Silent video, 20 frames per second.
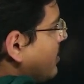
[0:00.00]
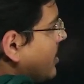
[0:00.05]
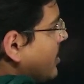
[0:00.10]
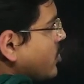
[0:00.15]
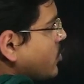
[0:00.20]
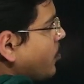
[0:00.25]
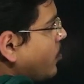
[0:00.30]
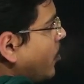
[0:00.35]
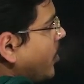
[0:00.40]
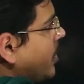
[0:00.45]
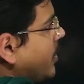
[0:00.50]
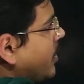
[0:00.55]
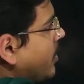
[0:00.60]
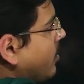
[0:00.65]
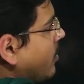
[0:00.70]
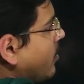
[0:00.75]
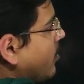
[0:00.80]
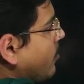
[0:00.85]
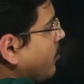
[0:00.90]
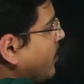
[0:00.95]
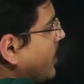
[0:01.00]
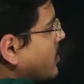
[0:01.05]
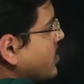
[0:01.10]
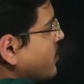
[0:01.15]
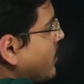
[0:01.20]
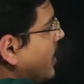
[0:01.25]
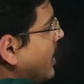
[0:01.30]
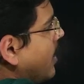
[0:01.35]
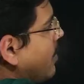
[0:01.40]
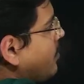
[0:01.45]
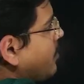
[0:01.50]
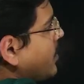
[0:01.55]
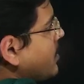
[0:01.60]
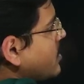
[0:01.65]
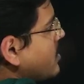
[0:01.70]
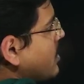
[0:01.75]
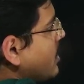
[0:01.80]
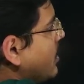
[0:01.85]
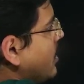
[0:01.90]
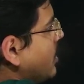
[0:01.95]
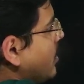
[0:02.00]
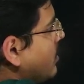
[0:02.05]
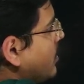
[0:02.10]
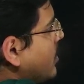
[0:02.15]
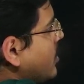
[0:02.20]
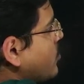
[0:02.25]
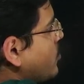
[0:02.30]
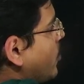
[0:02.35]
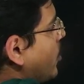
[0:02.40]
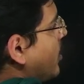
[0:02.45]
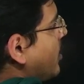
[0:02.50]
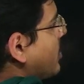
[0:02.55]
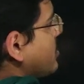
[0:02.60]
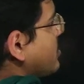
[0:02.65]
this pointer. Plus 1 happens, this pointer